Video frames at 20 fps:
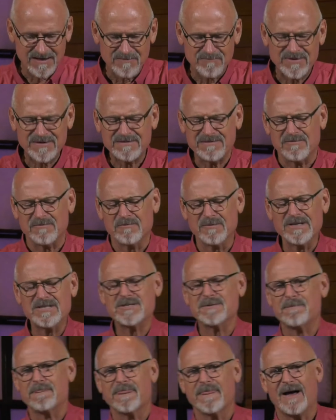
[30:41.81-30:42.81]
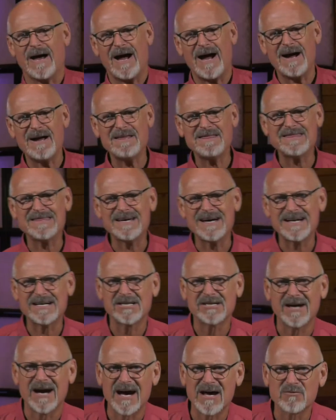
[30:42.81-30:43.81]
But Rich, I
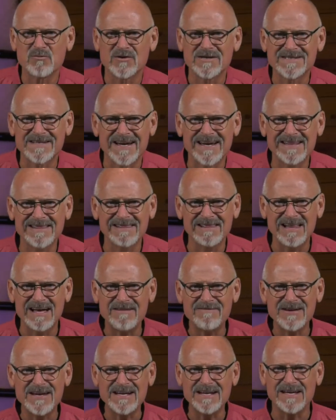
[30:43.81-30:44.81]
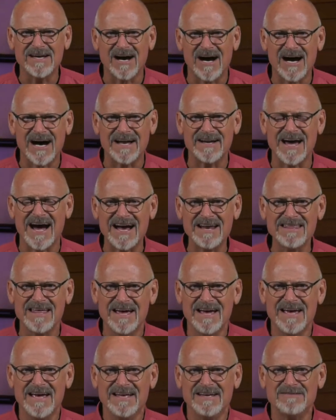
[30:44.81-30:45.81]
thought God was a loving God.
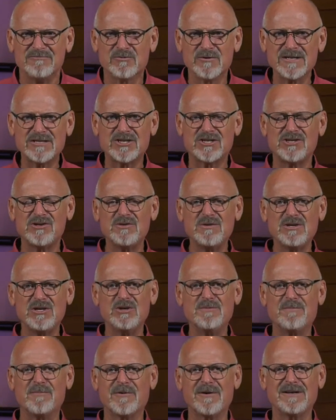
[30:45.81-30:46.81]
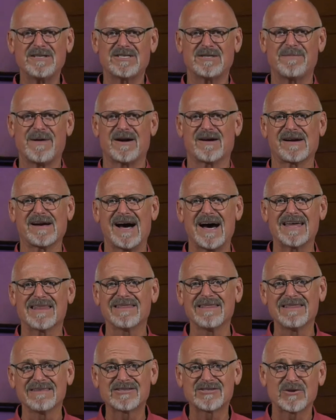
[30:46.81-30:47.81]
Rich, you preach about
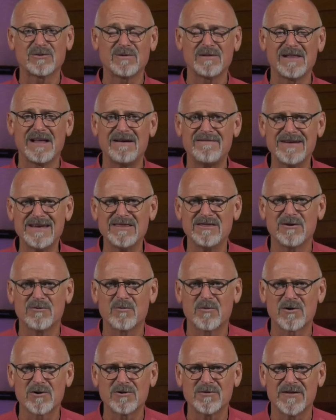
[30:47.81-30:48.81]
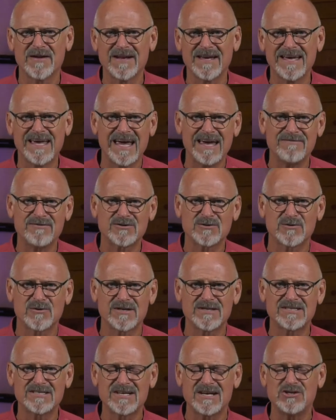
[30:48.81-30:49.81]
God so loving the world that he gave his
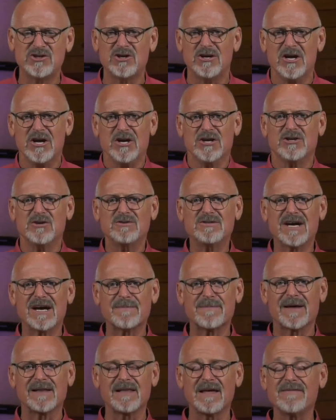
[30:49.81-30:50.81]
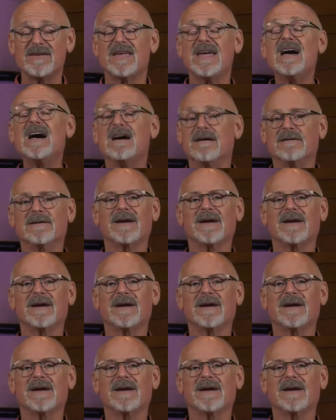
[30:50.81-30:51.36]
only son. You talk about love. Yeah.